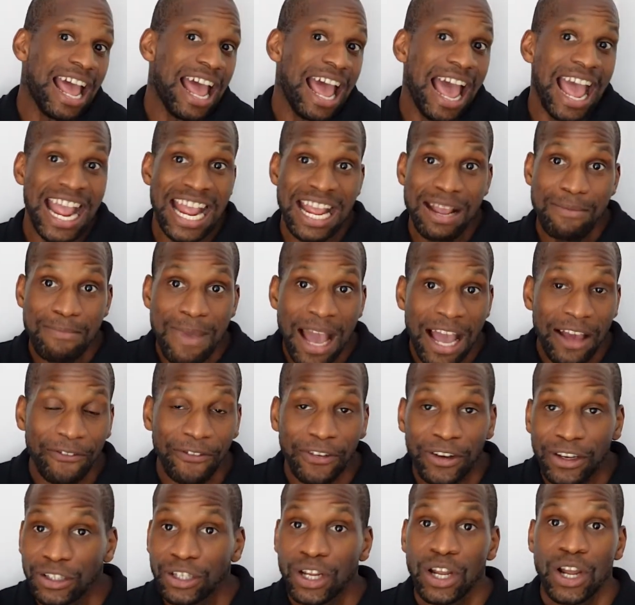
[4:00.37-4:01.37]
a
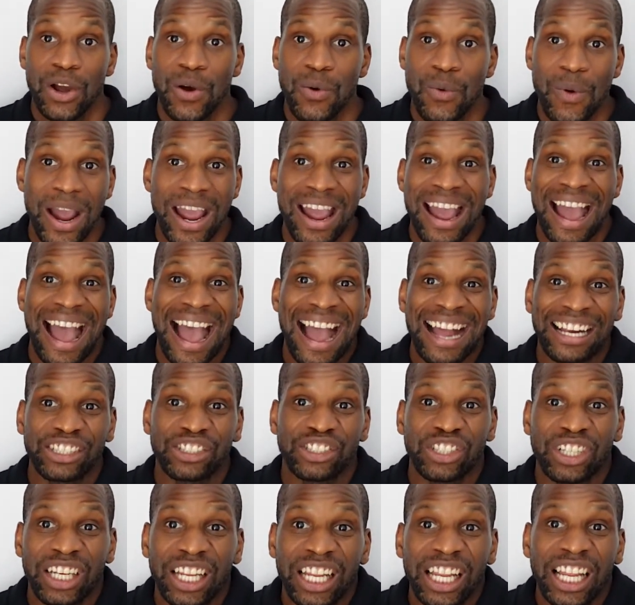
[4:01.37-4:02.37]
method where
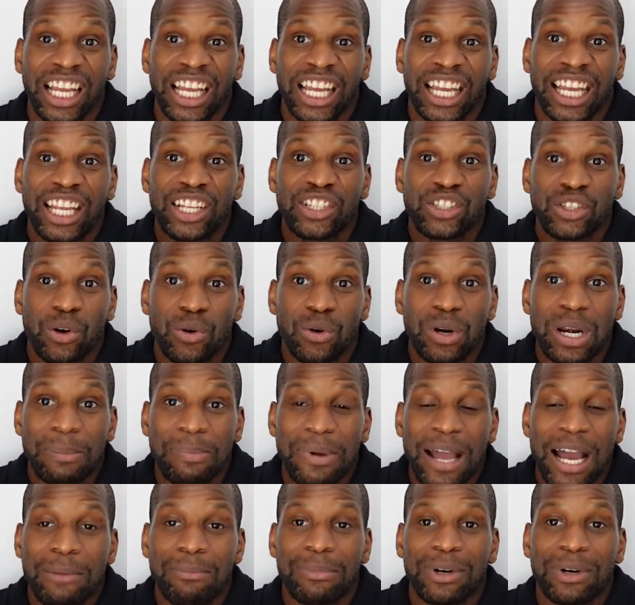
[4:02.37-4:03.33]
actually it's all about